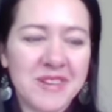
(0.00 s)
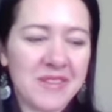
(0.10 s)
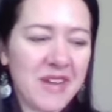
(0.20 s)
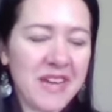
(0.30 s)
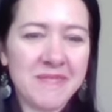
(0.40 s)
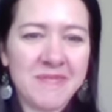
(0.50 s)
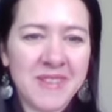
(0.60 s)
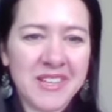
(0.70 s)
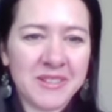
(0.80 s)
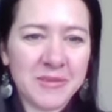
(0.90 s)
I've had
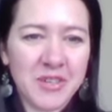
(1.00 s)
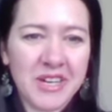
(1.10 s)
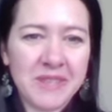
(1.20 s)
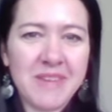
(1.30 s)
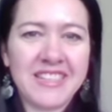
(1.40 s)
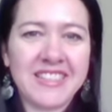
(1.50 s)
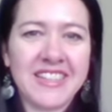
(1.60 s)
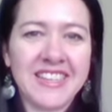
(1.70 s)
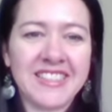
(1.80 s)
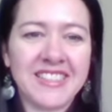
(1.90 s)
some great men
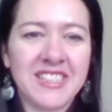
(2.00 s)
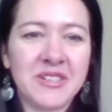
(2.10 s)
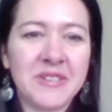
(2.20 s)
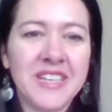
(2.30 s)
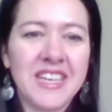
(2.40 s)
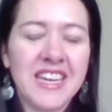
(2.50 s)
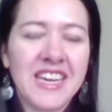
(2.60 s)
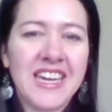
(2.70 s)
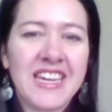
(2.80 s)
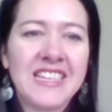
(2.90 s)
clients too.
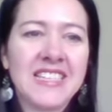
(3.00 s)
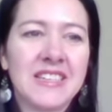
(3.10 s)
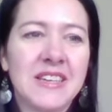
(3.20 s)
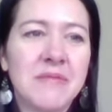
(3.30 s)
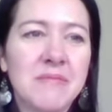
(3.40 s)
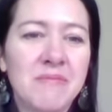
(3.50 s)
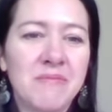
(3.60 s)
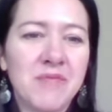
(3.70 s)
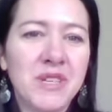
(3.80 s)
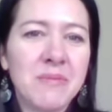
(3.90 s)
And
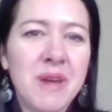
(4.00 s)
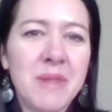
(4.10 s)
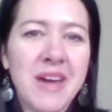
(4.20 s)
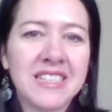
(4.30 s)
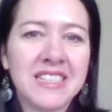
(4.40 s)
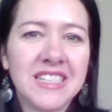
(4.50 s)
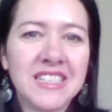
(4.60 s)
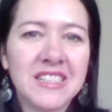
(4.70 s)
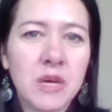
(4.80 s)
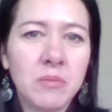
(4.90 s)
really my passion
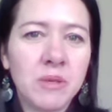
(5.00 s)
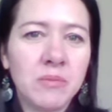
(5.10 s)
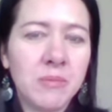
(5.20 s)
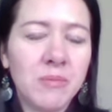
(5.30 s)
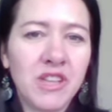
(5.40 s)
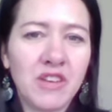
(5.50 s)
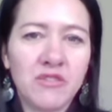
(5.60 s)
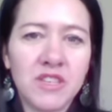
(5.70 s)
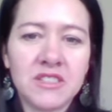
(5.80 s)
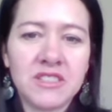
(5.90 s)
is helping people that
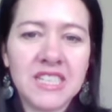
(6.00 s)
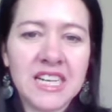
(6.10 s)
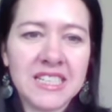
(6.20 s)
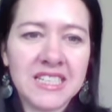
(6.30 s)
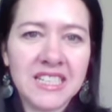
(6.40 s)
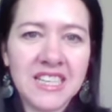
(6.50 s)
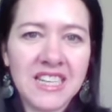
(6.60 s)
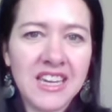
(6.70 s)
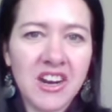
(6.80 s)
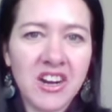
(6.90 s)
feel stuck in
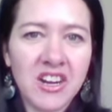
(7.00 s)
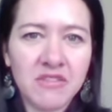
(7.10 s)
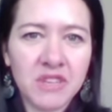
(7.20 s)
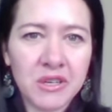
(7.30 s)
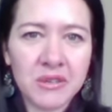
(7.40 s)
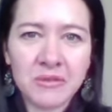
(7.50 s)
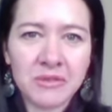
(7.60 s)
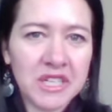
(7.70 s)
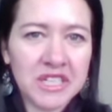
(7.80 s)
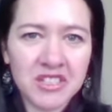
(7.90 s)
any area of their
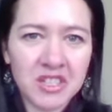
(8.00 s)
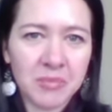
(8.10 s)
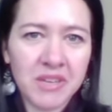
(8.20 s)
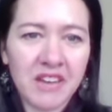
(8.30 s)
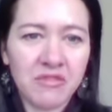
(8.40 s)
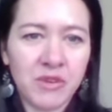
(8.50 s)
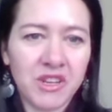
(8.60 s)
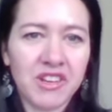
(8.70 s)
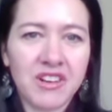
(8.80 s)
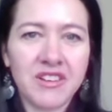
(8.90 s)
relationship life
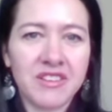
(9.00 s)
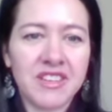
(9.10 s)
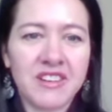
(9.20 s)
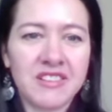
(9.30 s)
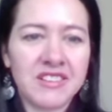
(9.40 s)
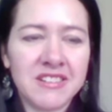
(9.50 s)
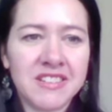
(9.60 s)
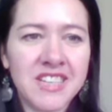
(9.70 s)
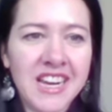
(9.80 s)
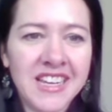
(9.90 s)
where they're
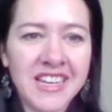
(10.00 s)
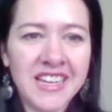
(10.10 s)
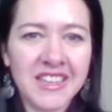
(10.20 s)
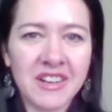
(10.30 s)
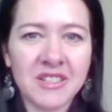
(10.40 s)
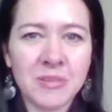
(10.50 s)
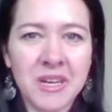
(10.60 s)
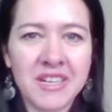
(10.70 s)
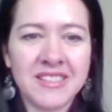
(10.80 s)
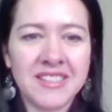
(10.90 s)
dating and they're
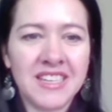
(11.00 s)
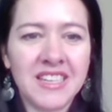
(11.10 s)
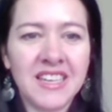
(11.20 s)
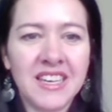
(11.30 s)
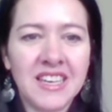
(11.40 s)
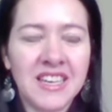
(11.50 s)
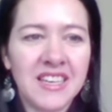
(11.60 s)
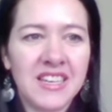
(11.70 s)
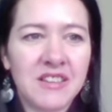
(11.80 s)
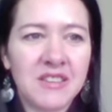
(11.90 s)
experiencing,
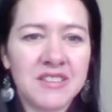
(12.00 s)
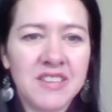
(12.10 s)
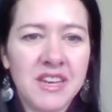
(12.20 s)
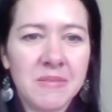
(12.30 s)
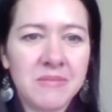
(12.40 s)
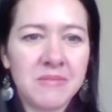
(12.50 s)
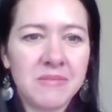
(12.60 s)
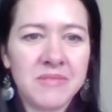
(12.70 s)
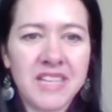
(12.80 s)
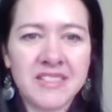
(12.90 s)
you know, the same
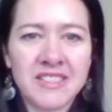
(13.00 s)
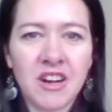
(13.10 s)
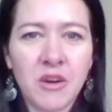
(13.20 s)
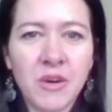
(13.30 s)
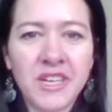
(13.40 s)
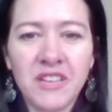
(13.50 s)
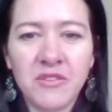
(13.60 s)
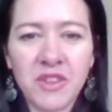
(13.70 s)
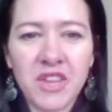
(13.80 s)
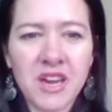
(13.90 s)
dates that aren't working
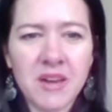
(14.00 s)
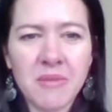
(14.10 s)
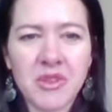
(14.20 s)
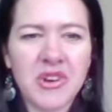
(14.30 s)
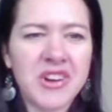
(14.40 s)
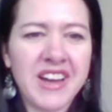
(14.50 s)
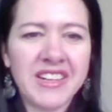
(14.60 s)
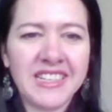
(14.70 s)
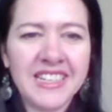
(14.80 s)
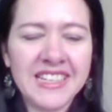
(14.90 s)
for them, or they're
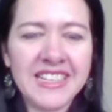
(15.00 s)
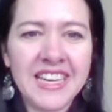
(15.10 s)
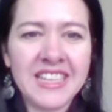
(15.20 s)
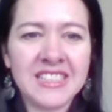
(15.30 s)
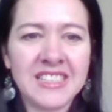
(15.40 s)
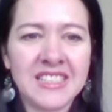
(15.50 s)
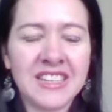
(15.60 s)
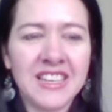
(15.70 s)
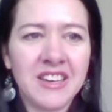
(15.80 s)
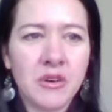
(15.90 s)
not getting dates,
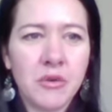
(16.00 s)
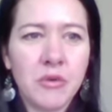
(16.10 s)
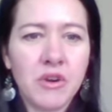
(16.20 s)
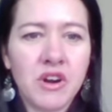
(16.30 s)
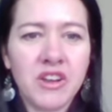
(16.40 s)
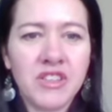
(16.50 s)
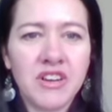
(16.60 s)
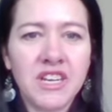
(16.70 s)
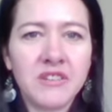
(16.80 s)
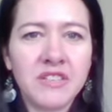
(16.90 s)
or they're
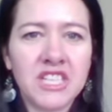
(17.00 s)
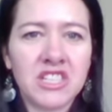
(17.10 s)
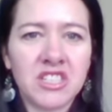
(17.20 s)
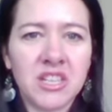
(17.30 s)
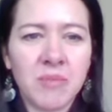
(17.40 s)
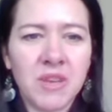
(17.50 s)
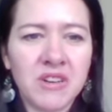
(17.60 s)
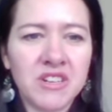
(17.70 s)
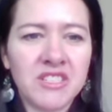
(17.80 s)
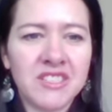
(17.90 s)
in a relationship and
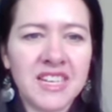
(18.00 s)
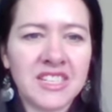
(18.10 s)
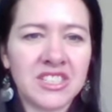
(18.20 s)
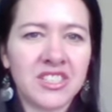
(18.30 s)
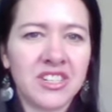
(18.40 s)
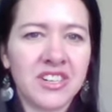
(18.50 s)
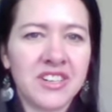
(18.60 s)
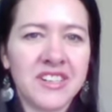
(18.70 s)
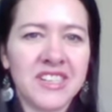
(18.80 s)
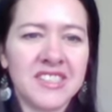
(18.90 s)
they're just not
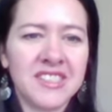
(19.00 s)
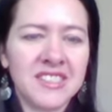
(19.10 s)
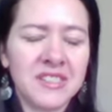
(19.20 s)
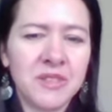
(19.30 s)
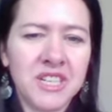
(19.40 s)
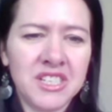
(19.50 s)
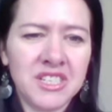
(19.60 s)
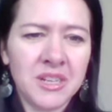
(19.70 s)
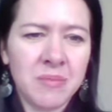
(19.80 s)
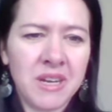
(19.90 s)
sure, is this the
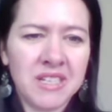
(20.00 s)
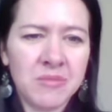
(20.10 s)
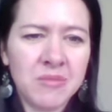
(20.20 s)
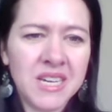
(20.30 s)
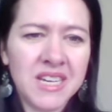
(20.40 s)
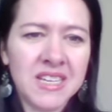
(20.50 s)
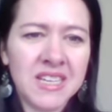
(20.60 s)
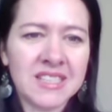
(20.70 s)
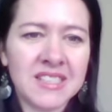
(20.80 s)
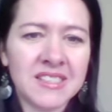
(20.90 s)
relationship I should be in?
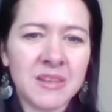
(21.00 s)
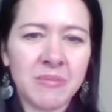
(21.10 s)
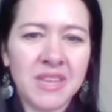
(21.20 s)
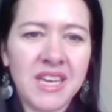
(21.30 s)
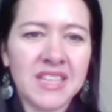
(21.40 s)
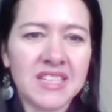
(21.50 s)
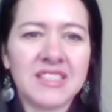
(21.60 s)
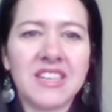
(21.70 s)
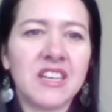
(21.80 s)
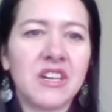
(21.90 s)
Is this something that's
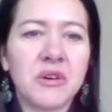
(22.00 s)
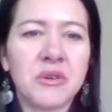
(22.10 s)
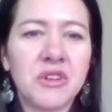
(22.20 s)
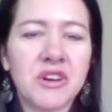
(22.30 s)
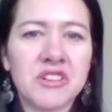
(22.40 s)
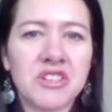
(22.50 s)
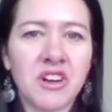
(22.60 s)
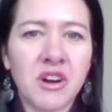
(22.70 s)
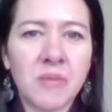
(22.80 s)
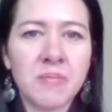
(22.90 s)
going to go long
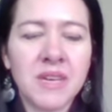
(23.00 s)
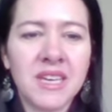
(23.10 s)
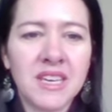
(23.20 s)
term?